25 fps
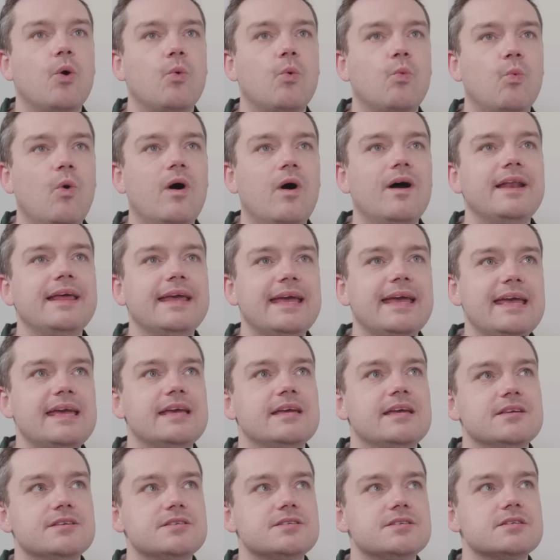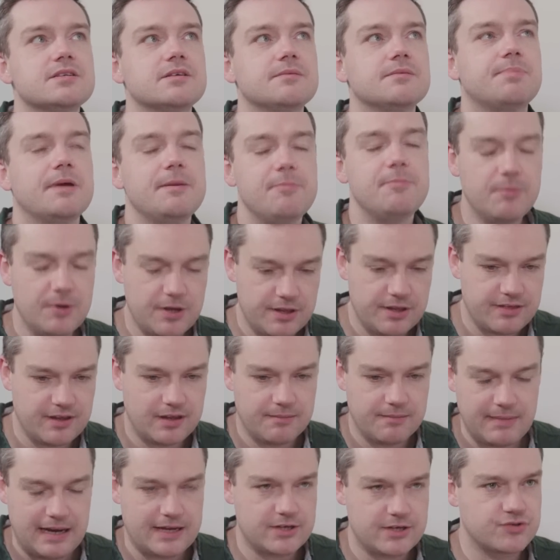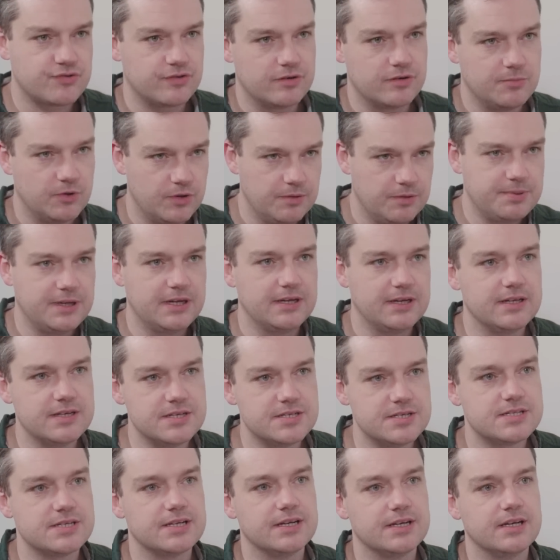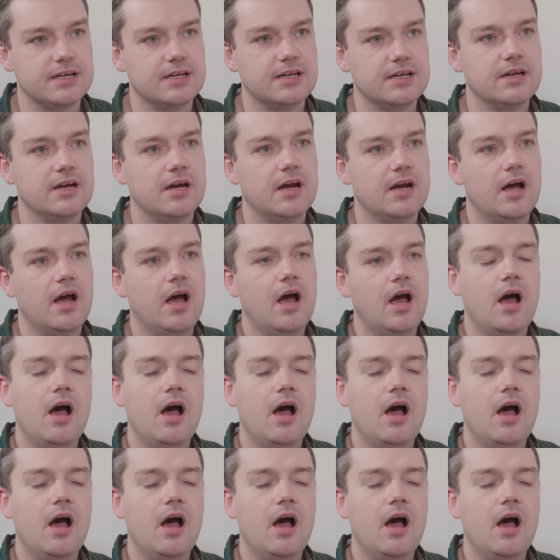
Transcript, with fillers: while it is, people might think Matchroom or the PDC,